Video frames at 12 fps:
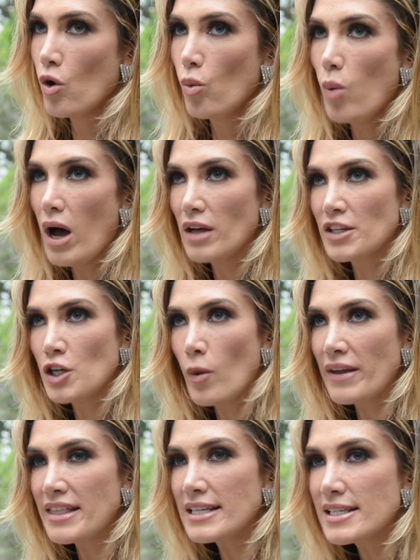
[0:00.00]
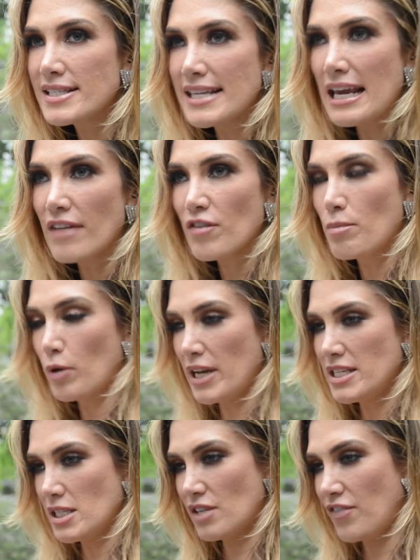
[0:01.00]
Well, I think to see everybody
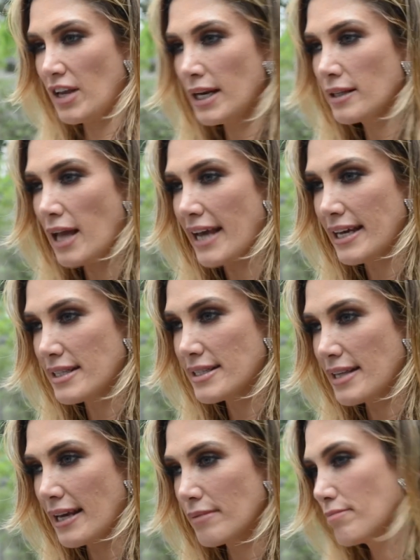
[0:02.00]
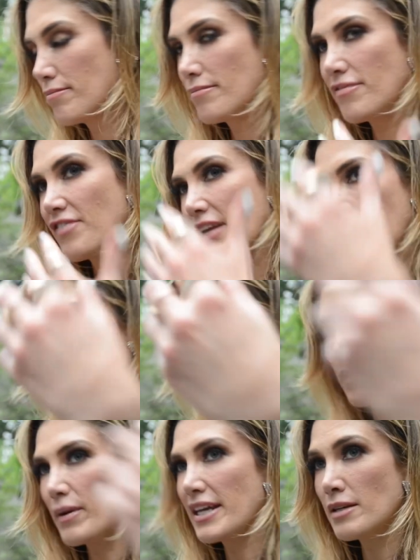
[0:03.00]
just feeling like
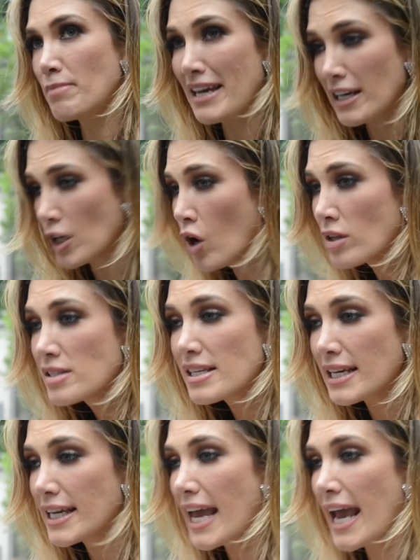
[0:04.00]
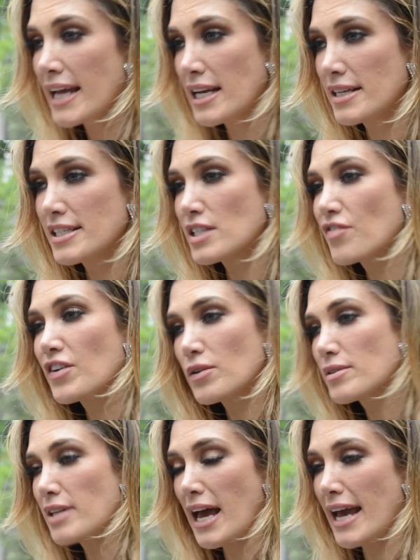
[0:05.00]
we can be at a concert again, it just
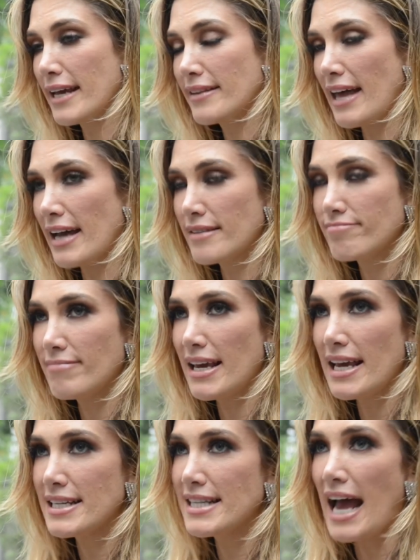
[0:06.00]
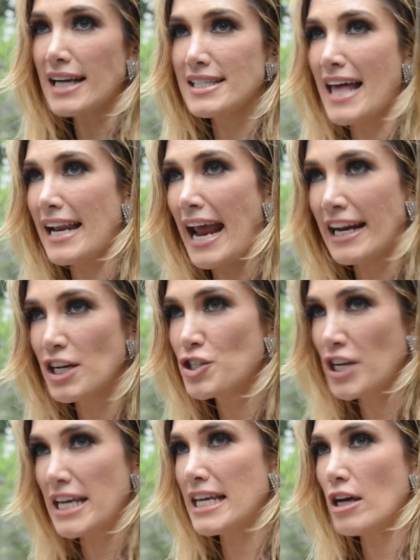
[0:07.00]
feels like that
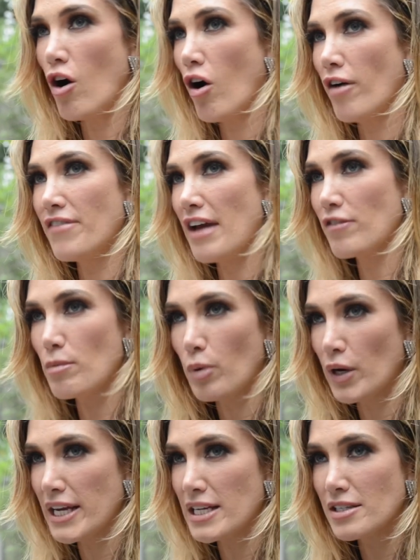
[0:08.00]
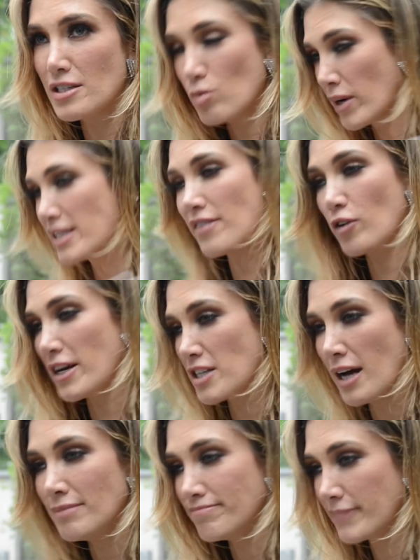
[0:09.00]
energy of everybody just wanting to have a great
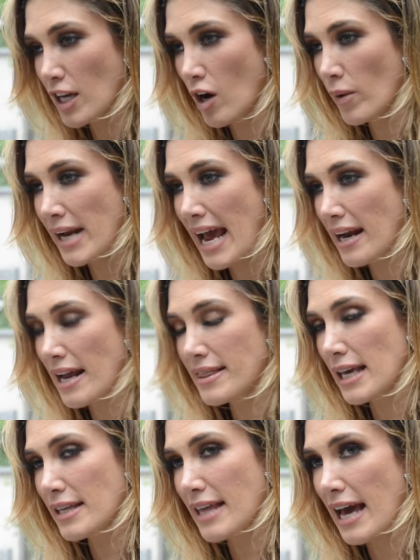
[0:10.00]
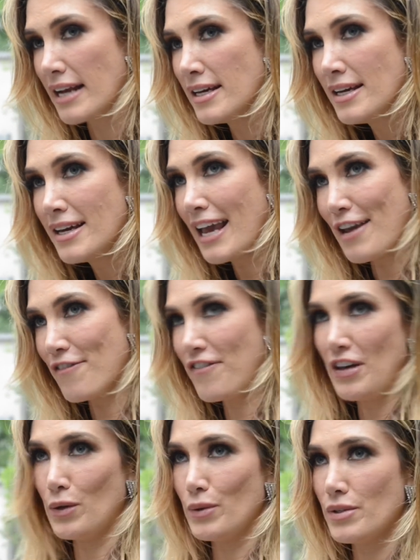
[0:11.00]
time, and I think that it
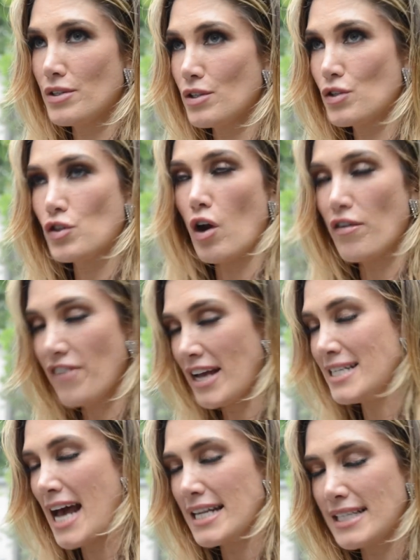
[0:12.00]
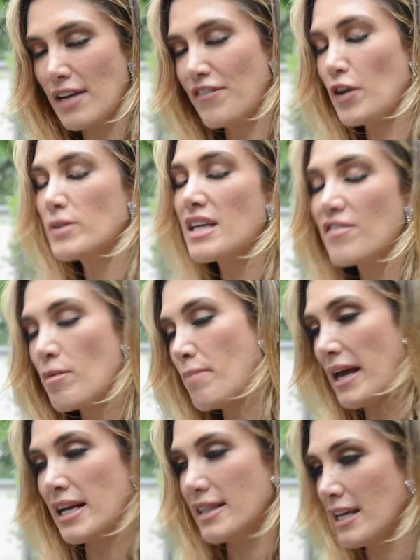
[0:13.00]
feels so fantastic. It feels even
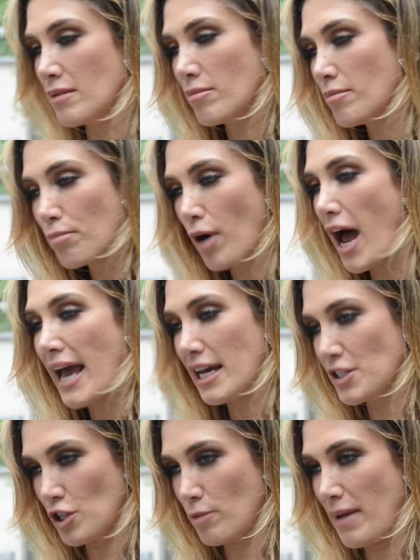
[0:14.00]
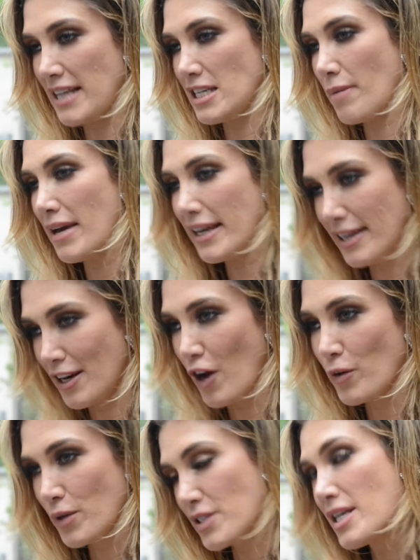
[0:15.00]
better than prior to the pandemic,
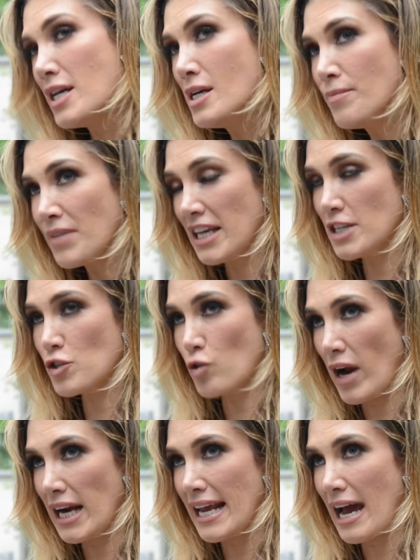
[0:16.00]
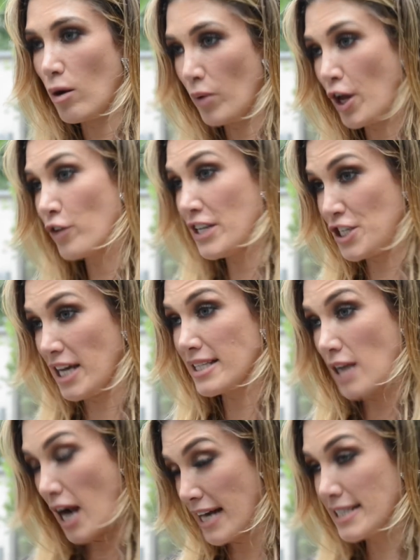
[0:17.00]
because in Australia,
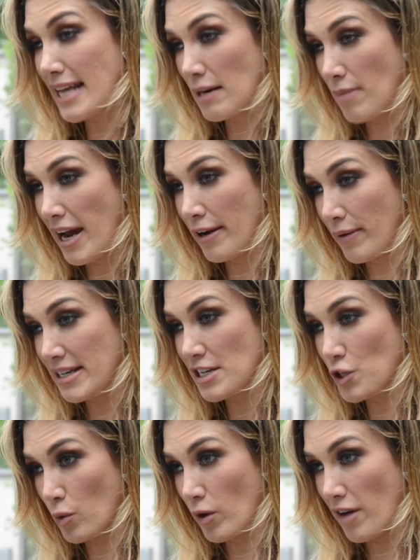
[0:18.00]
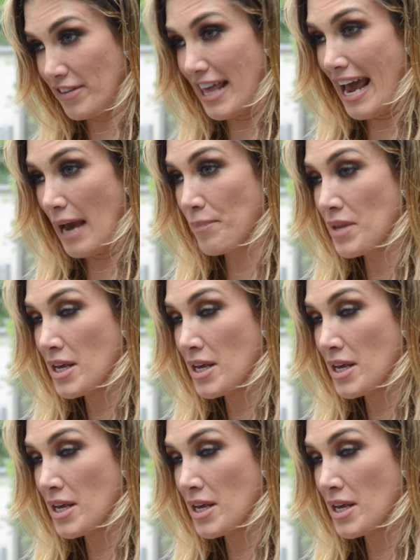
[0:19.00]
I just had my arena tour over there